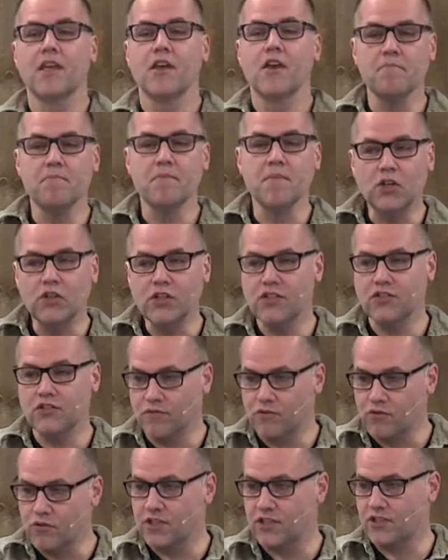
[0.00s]
Millions
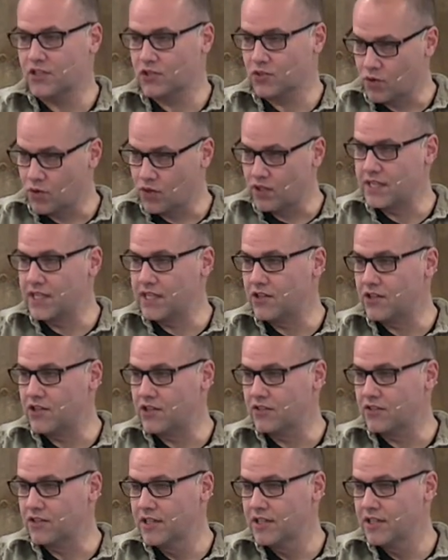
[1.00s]
of Christians were
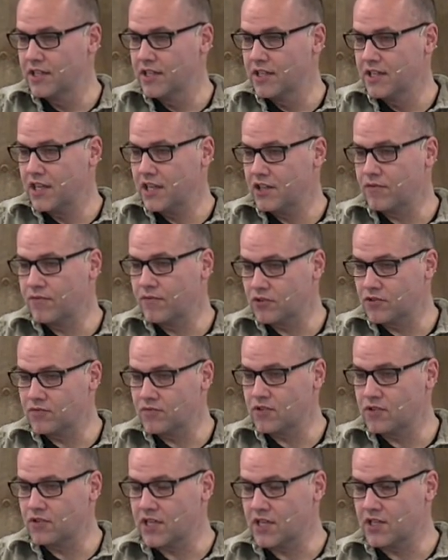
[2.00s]
killed in the first
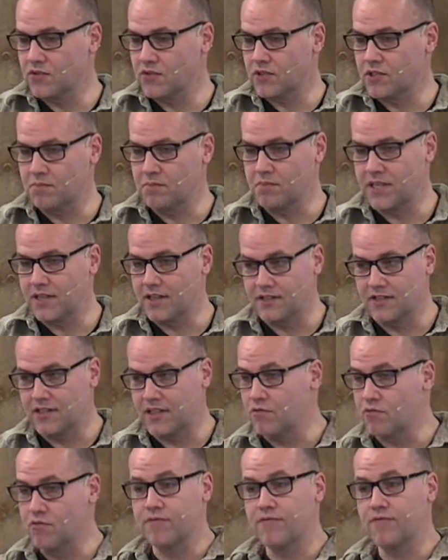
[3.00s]
few centuries because they
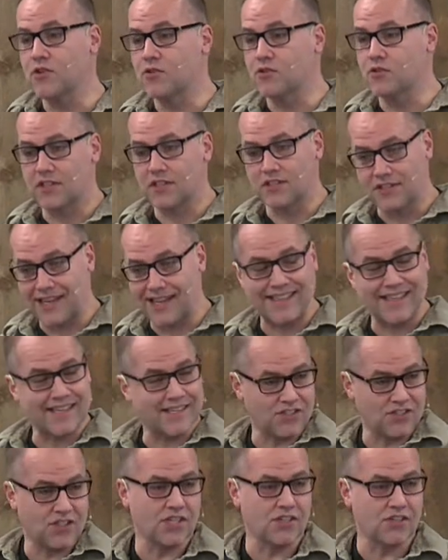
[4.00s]
refused to say that
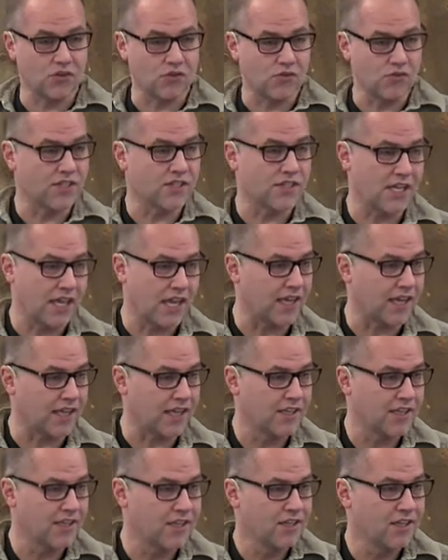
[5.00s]
Caesar is king.
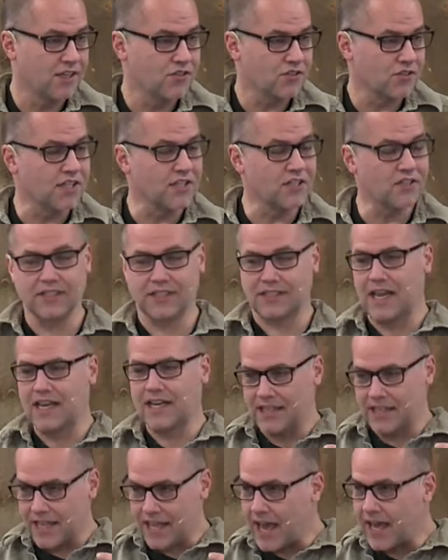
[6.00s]
So this is kind
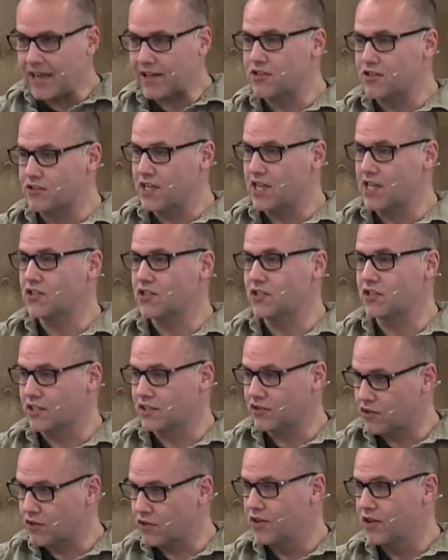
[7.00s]
of the accusation
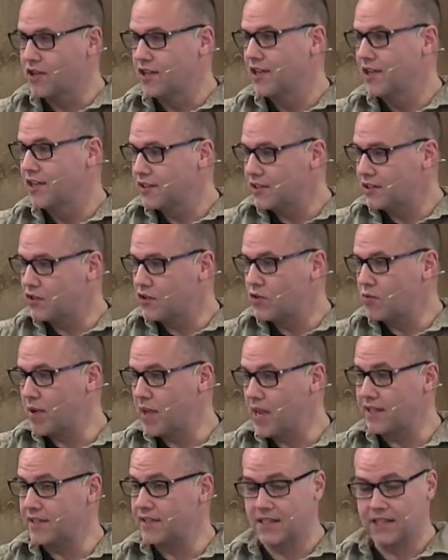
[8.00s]
that they're
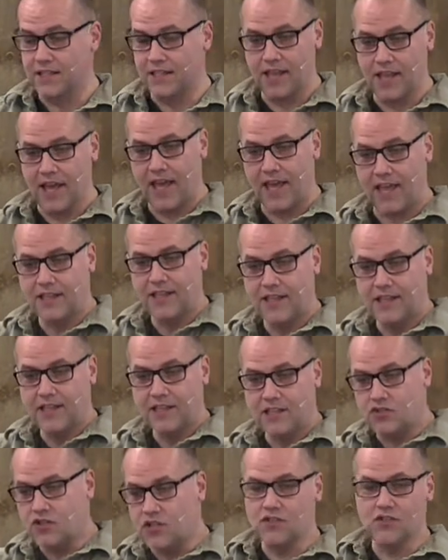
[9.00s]
painting, that
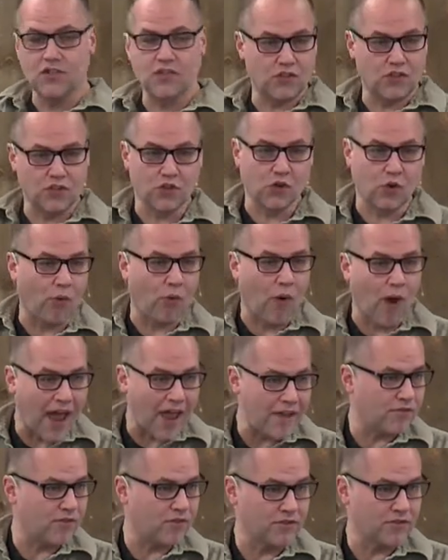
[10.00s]
Jesus is a
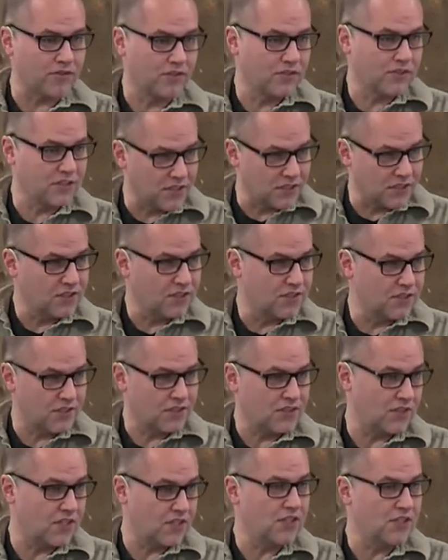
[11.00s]
rival to
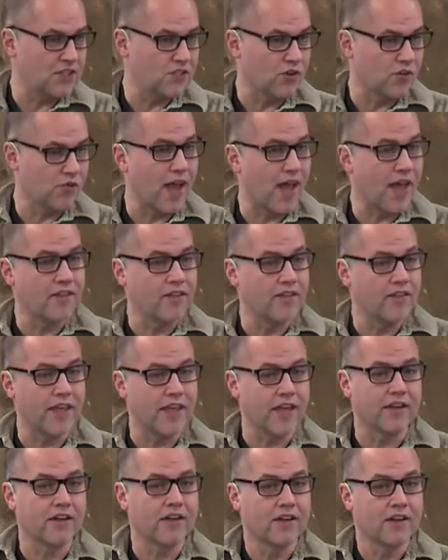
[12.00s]
Caesar rather
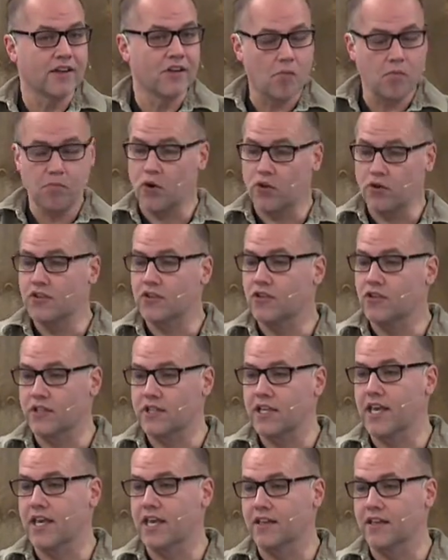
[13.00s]
than a personal
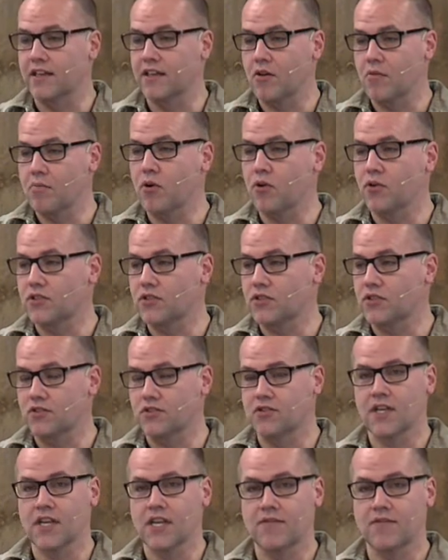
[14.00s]
king, a personal
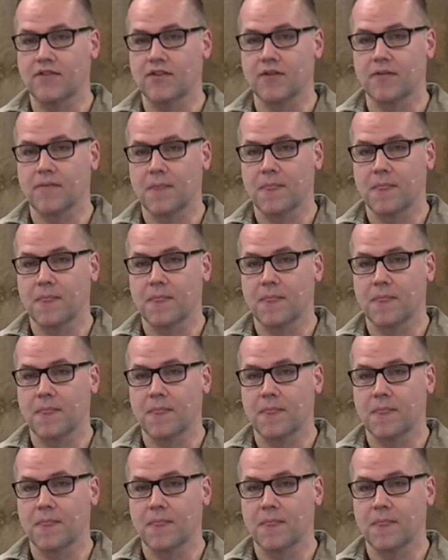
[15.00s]
savior.